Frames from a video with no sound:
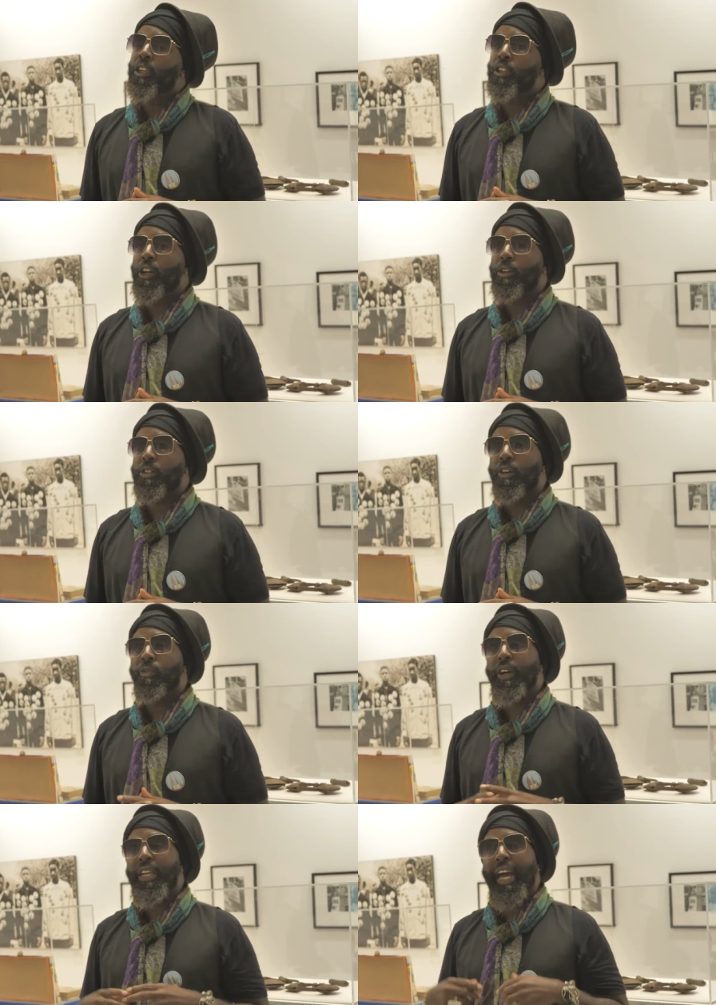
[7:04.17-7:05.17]
You know, so
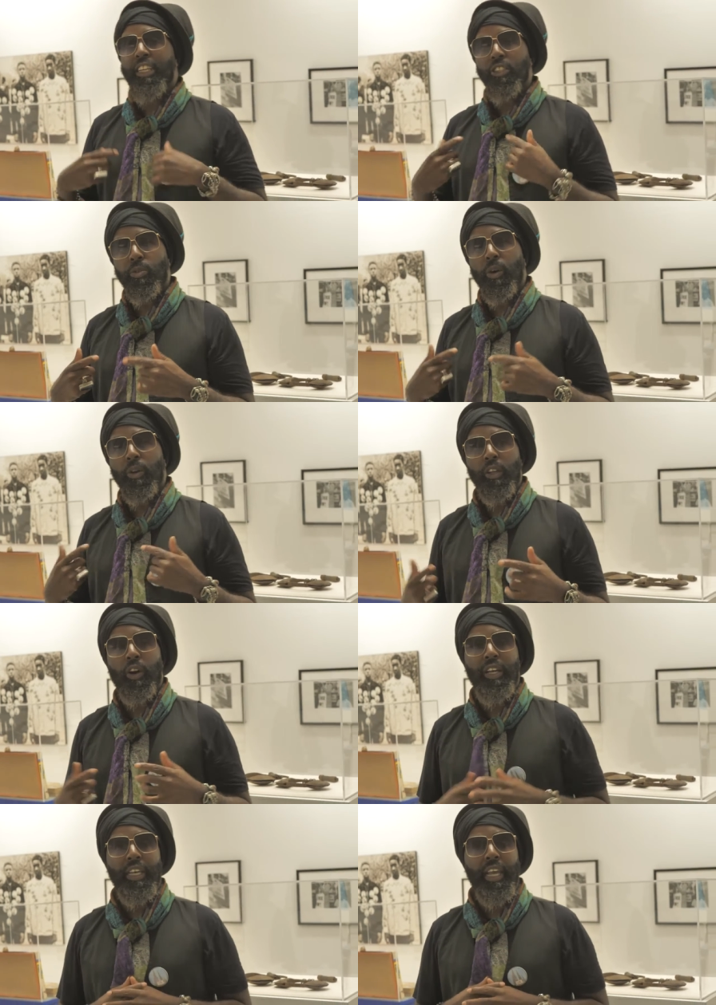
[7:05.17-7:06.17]
if we're not controlling
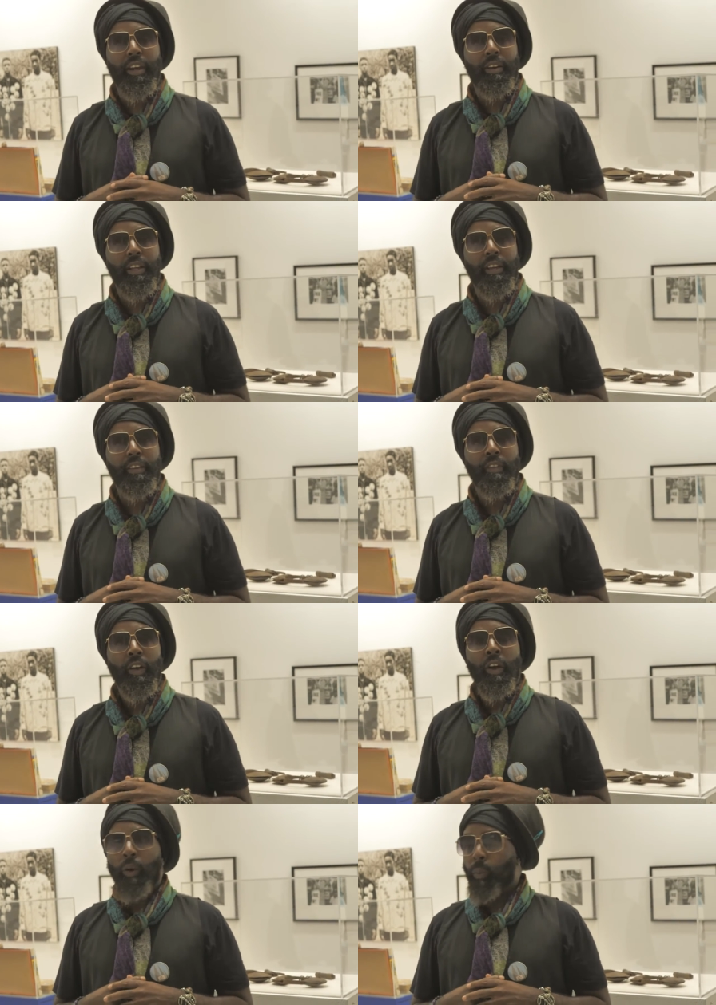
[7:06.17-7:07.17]
our narrative,
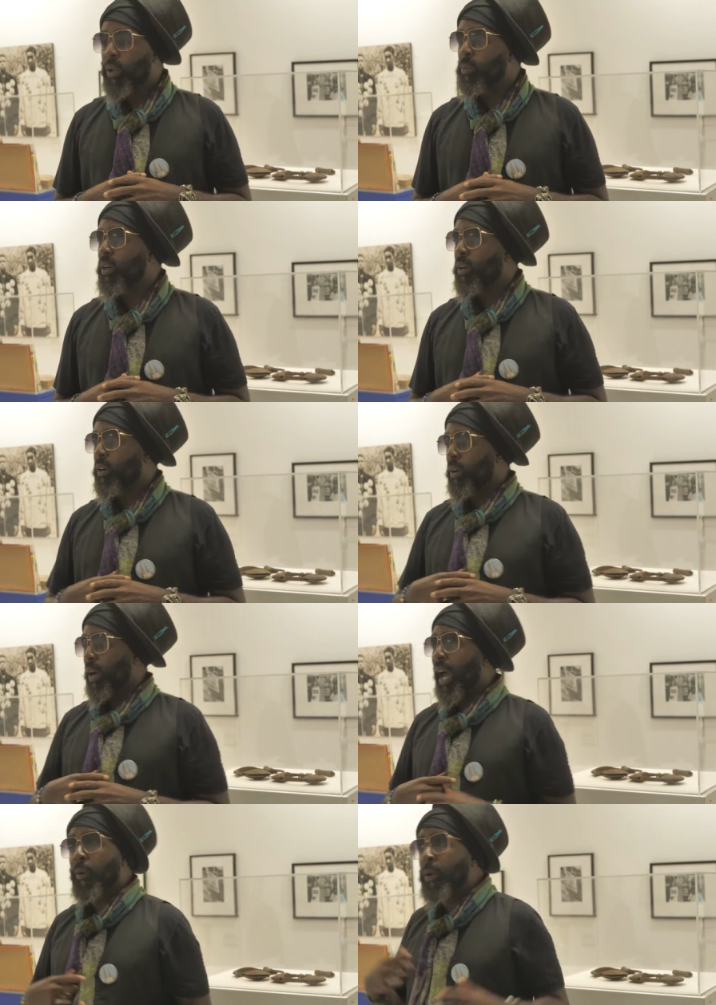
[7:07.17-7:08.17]
we
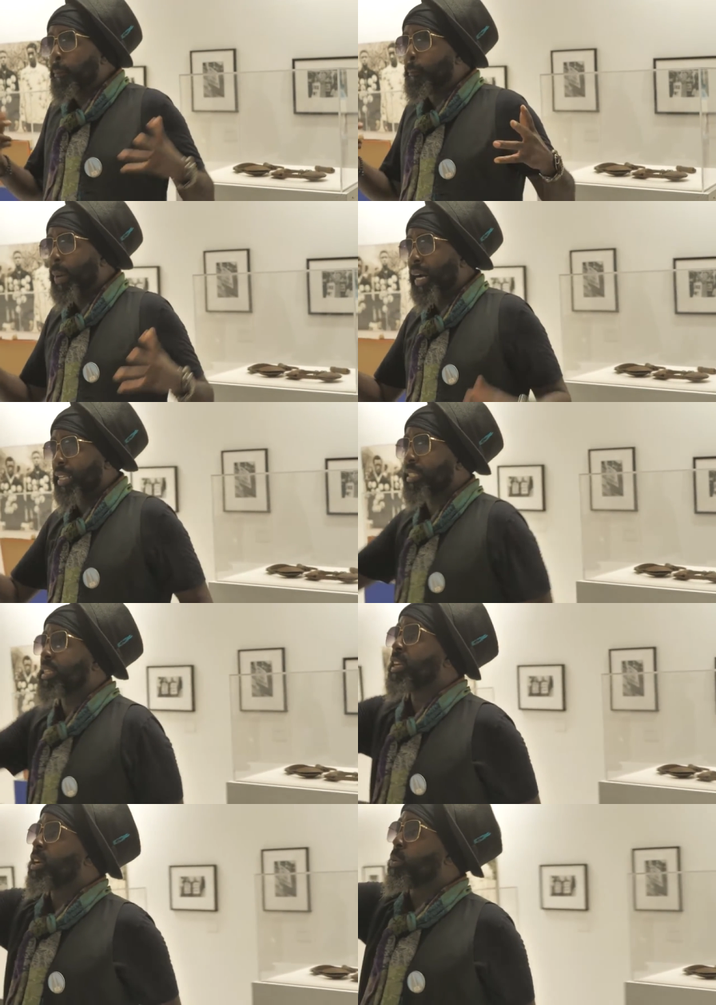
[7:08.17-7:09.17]
must